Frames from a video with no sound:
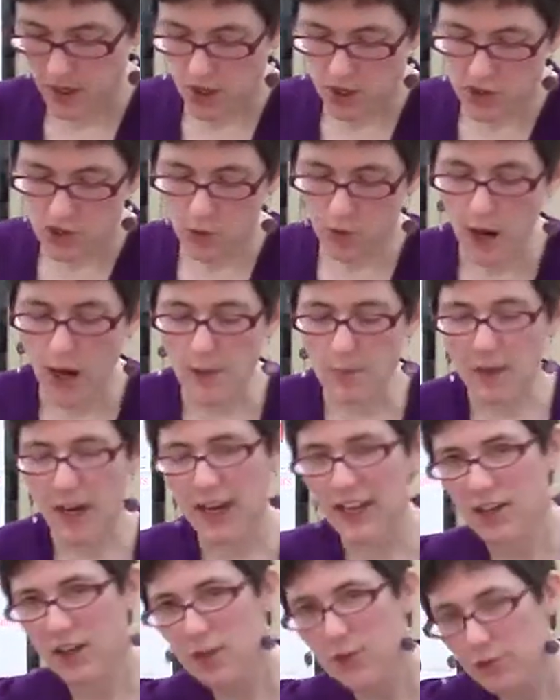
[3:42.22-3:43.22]
So I'm
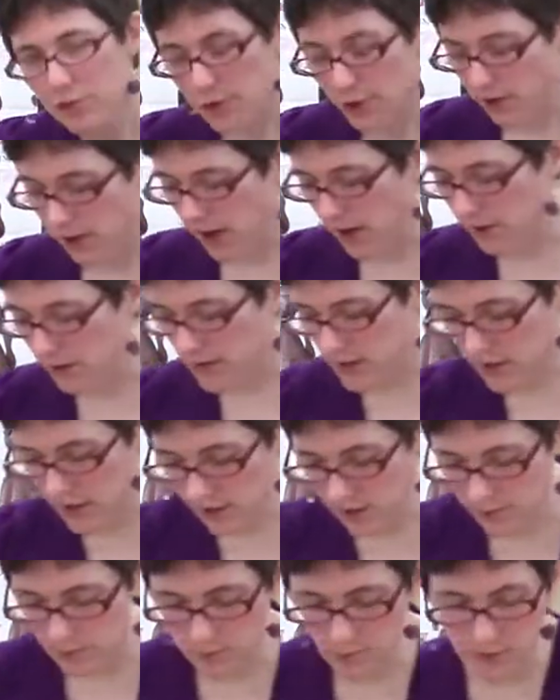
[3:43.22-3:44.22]
kind of goofing around here,
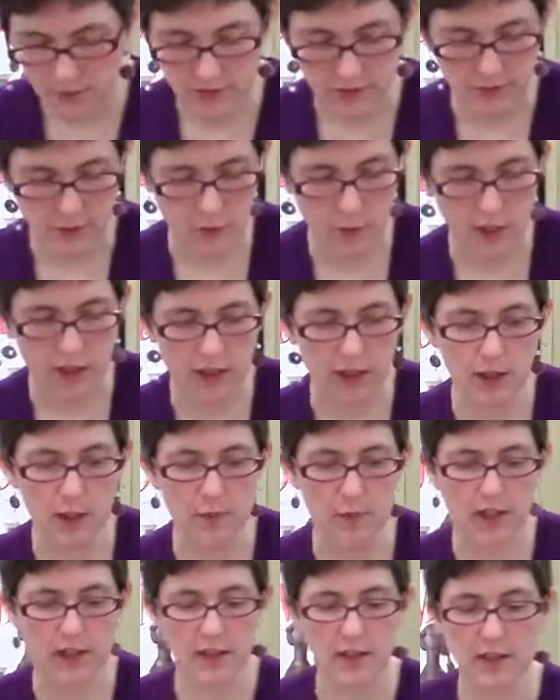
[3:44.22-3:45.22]
moving quickly
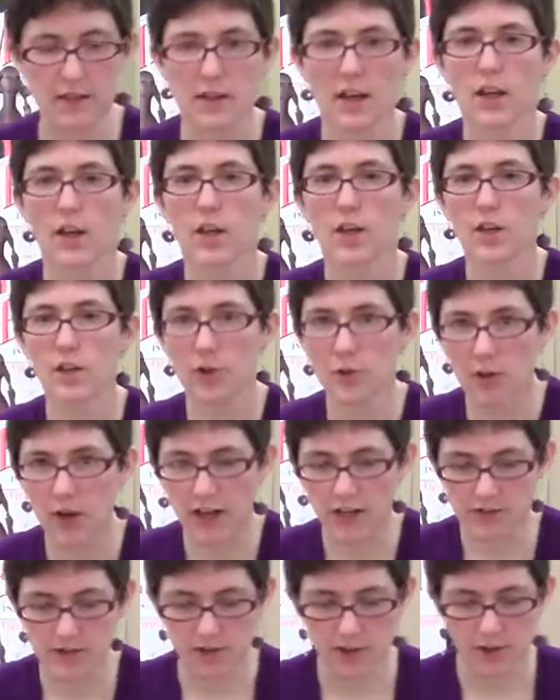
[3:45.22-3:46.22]
because you
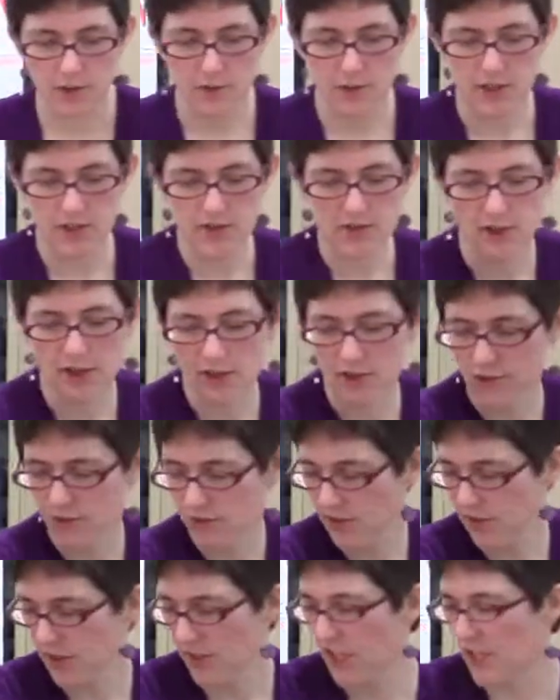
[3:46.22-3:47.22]
guys are going to be in charge of
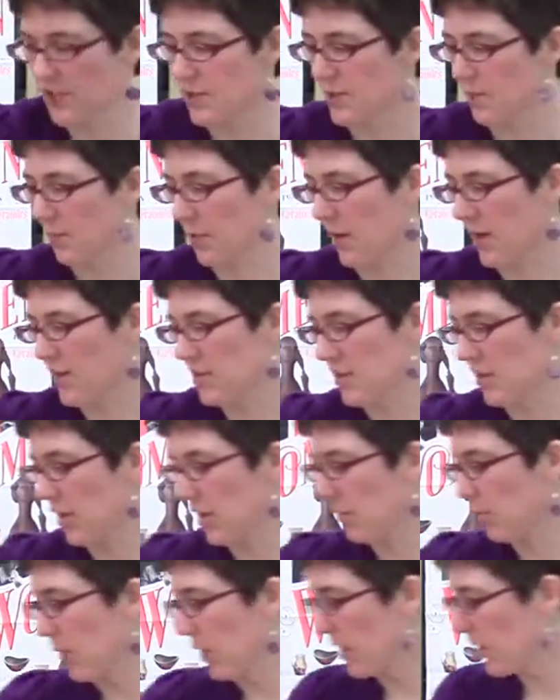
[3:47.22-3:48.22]
the inspiration
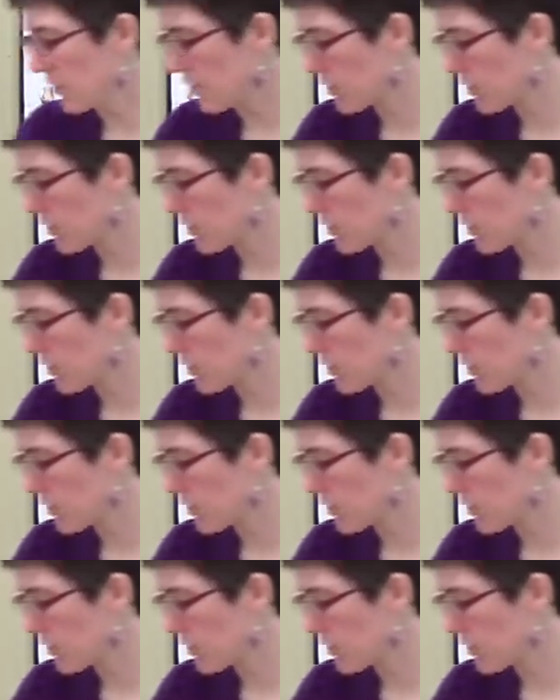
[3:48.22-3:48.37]
and what you're